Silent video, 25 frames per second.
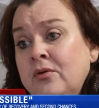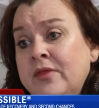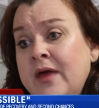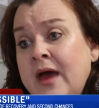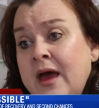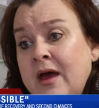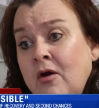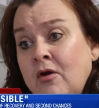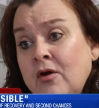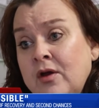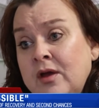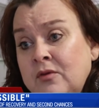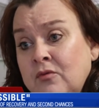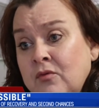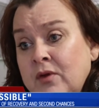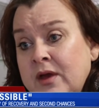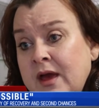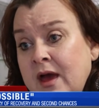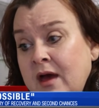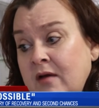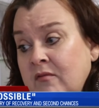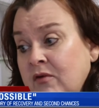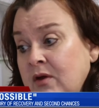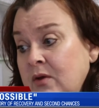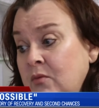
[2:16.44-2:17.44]
that are in
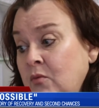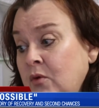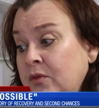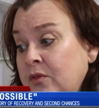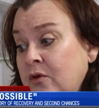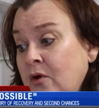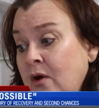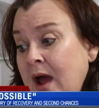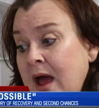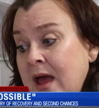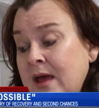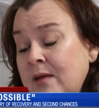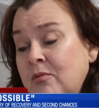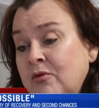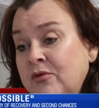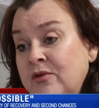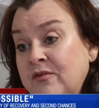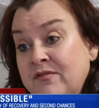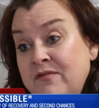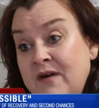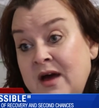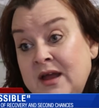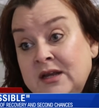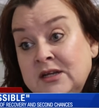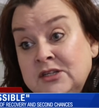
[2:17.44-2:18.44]
recovery, when they're able to
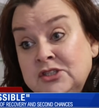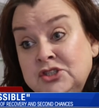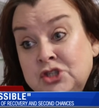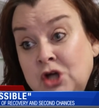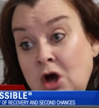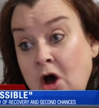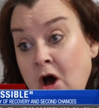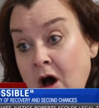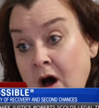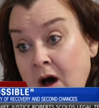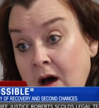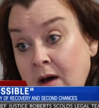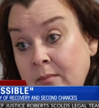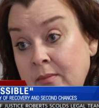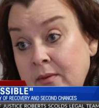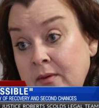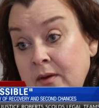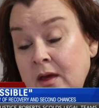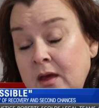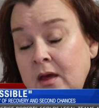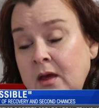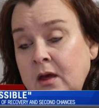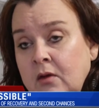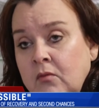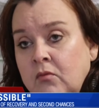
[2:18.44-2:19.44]
find a job,
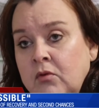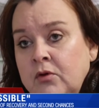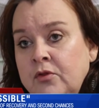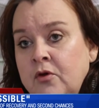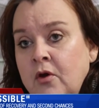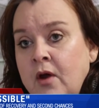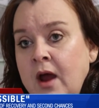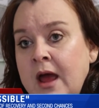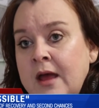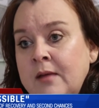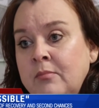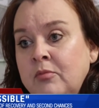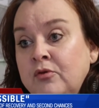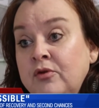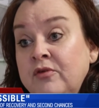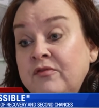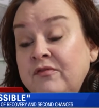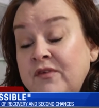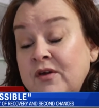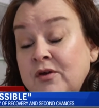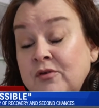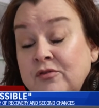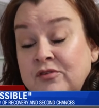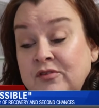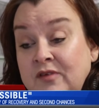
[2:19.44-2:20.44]
when they're able to
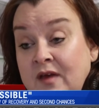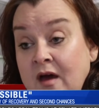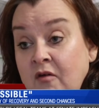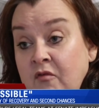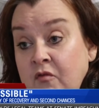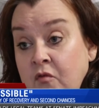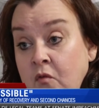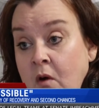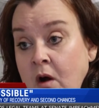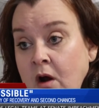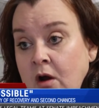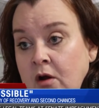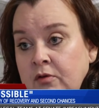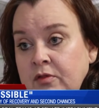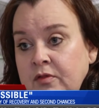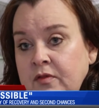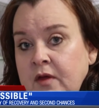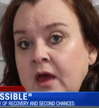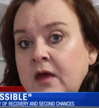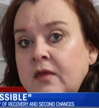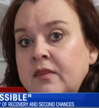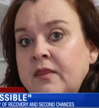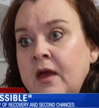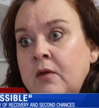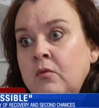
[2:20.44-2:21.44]
feel self worth,
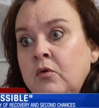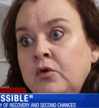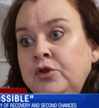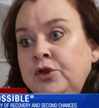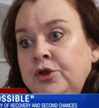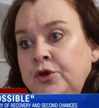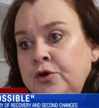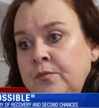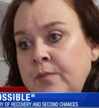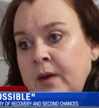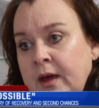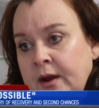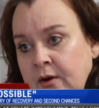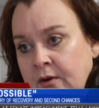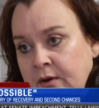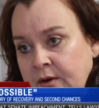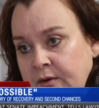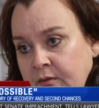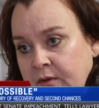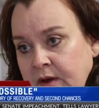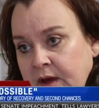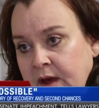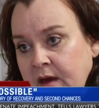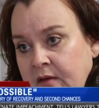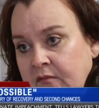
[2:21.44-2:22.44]
they will do better in
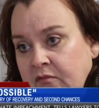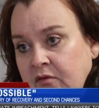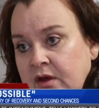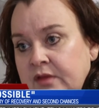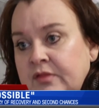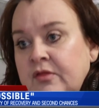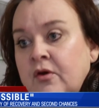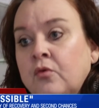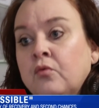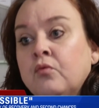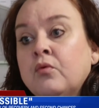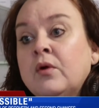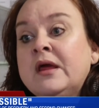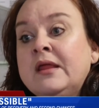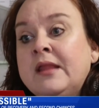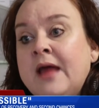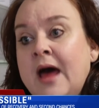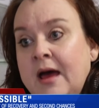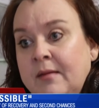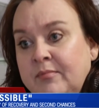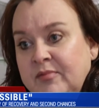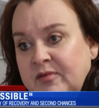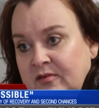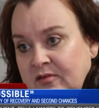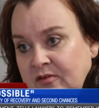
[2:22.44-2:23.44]
recovery. Their
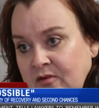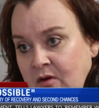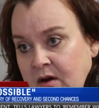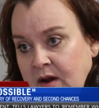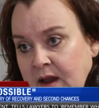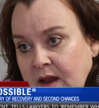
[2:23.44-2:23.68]
relapses are